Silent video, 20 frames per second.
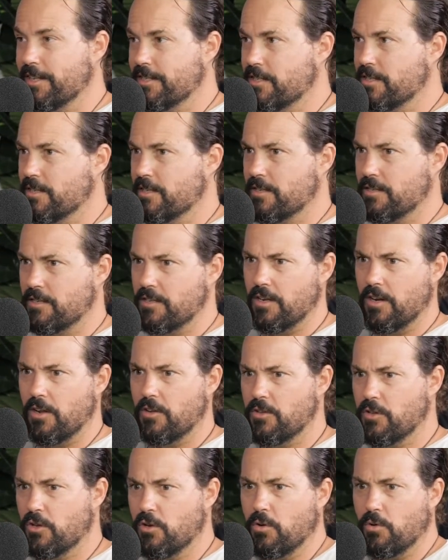It's,
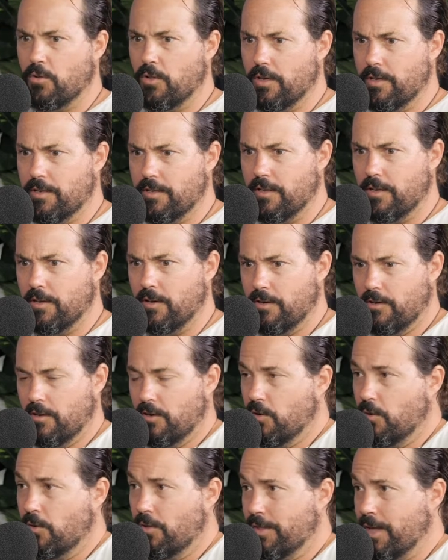you call it, I
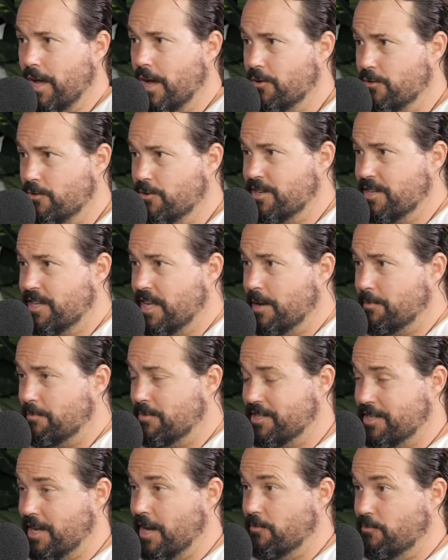call it the
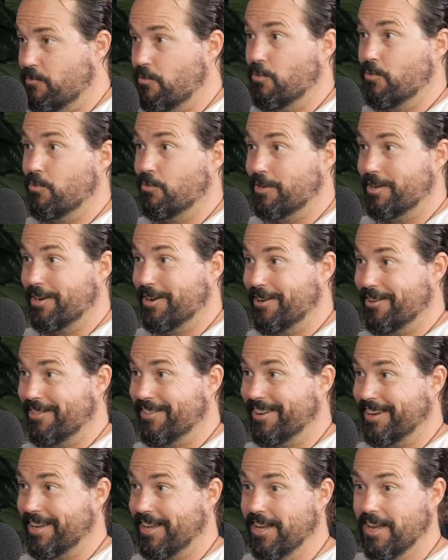110% rule,
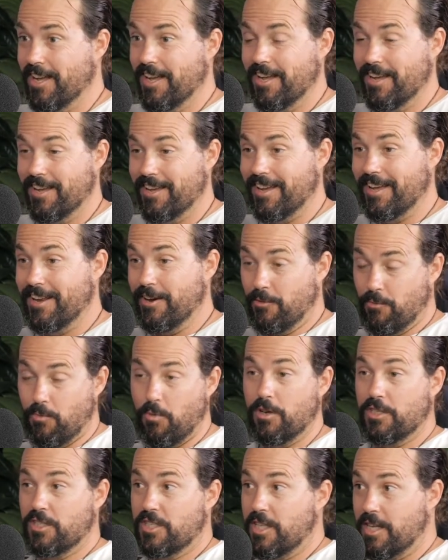like, and I've
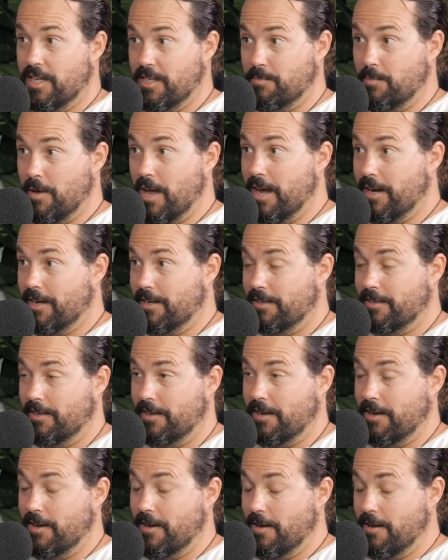watched things back
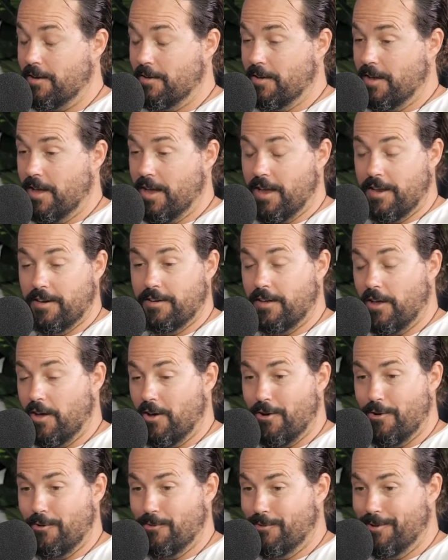and
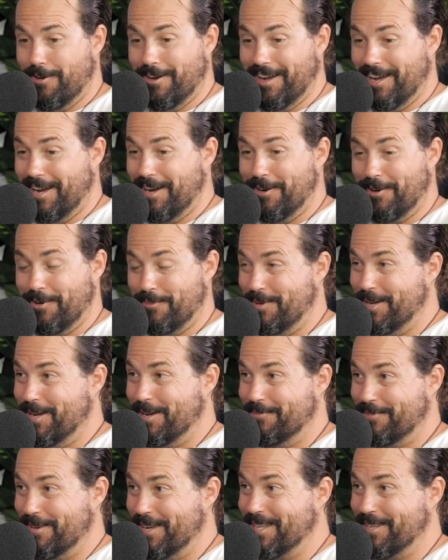go, hang on a
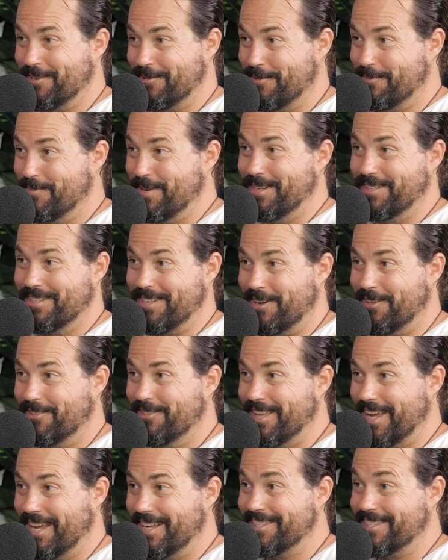minute, mate, you were a bit dull
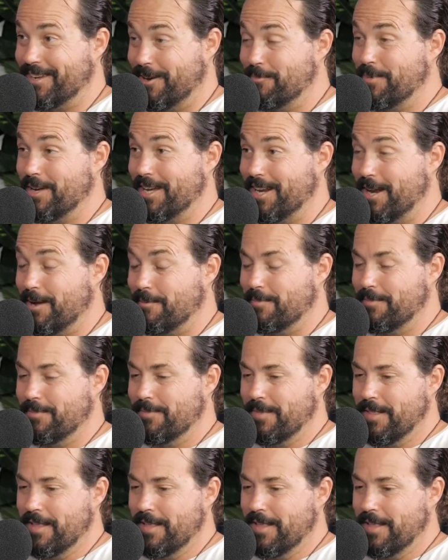there, so pick it up.